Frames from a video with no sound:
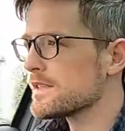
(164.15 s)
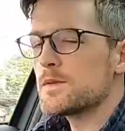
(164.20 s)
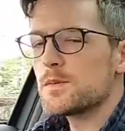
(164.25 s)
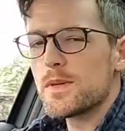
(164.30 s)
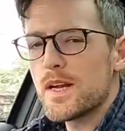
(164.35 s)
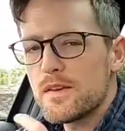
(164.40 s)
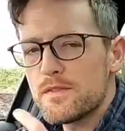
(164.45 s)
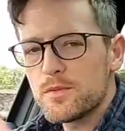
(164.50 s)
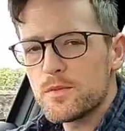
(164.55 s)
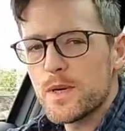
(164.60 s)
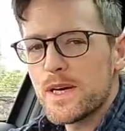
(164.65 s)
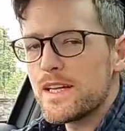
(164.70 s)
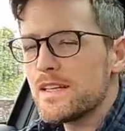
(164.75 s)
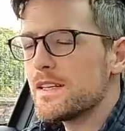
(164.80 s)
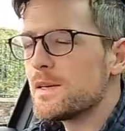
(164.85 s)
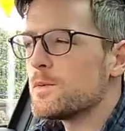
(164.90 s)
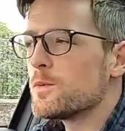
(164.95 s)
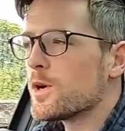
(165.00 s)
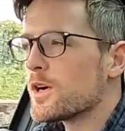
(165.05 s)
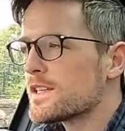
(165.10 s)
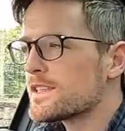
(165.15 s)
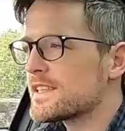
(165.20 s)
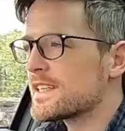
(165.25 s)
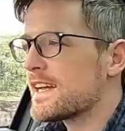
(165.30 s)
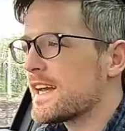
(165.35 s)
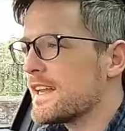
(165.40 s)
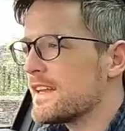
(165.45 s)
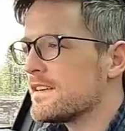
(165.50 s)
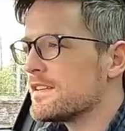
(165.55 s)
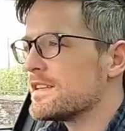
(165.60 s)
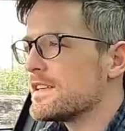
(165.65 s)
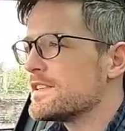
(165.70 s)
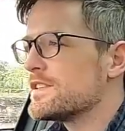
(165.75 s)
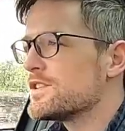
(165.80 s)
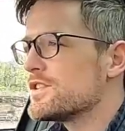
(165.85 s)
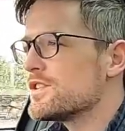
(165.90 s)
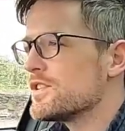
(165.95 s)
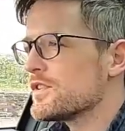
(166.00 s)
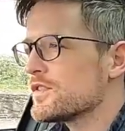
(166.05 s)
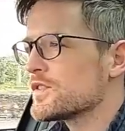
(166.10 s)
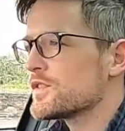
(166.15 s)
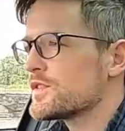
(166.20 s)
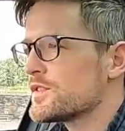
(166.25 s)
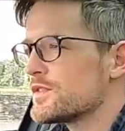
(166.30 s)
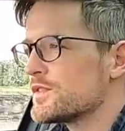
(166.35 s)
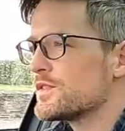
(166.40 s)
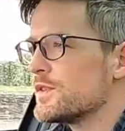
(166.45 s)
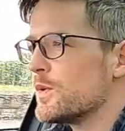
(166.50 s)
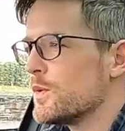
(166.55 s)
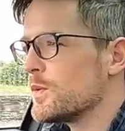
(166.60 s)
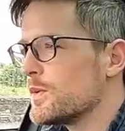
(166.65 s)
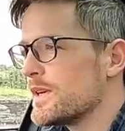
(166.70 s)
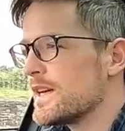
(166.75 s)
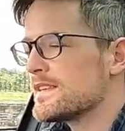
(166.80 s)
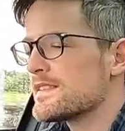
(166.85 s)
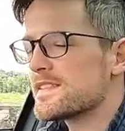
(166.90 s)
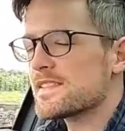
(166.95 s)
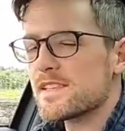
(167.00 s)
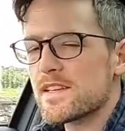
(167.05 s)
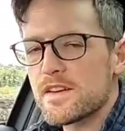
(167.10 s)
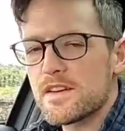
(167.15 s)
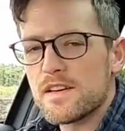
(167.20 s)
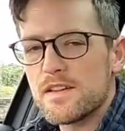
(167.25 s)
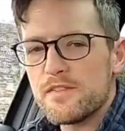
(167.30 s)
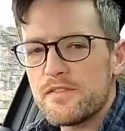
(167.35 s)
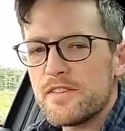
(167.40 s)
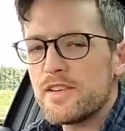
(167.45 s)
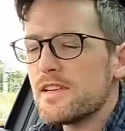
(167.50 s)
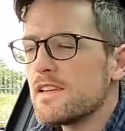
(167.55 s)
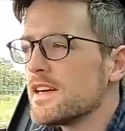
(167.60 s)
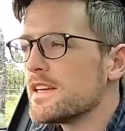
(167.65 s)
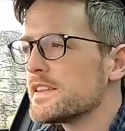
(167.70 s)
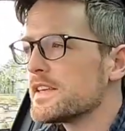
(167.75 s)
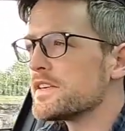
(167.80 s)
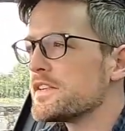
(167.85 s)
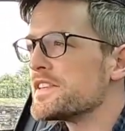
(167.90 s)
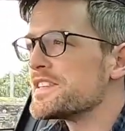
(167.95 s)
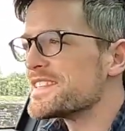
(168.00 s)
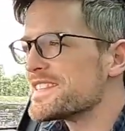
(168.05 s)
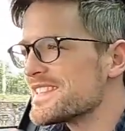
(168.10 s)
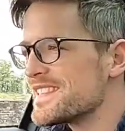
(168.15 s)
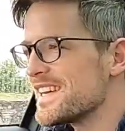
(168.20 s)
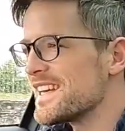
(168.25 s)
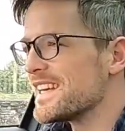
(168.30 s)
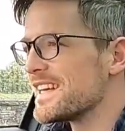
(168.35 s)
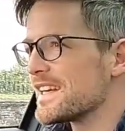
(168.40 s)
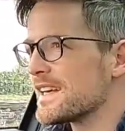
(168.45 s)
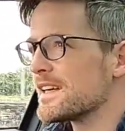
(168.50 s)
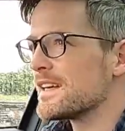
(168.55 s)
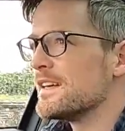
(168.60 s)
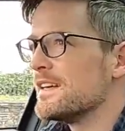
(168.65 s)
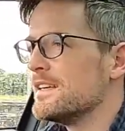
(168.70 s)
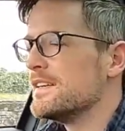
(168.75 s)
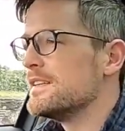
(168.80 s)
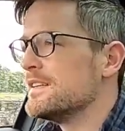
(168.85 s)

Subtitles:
It's whatever way they work together, they just don't necessarily feel like they're in sync.